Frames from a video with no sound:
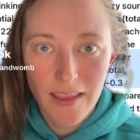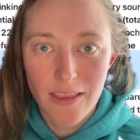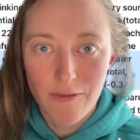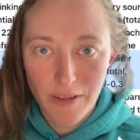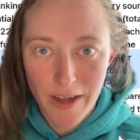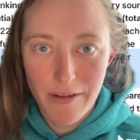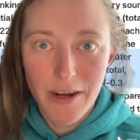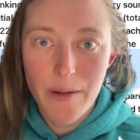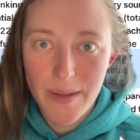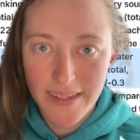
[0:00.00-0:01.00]
the flower
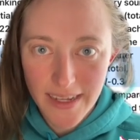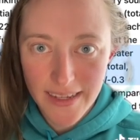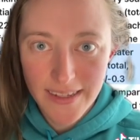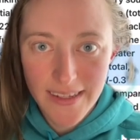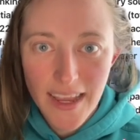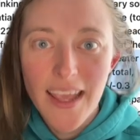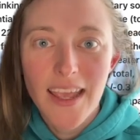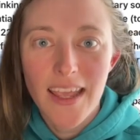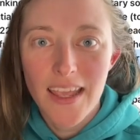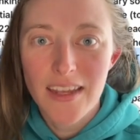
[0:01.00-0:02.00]
hibiscus
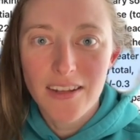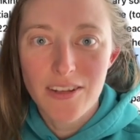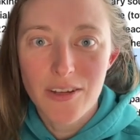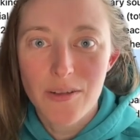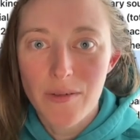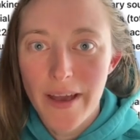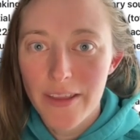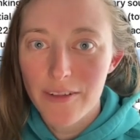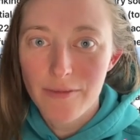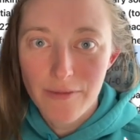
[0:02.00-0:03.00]
into either